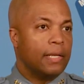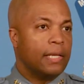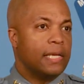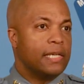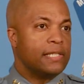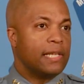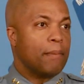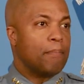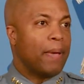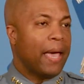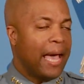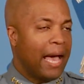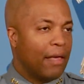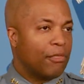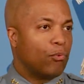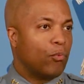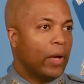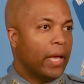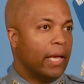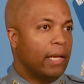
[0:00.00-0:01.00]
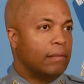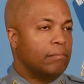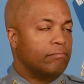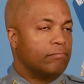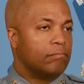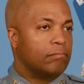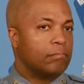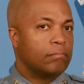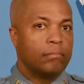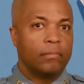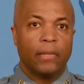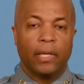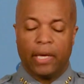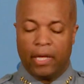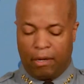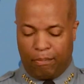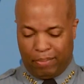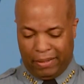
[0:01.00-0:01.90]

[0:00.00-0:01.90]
is a pathway and a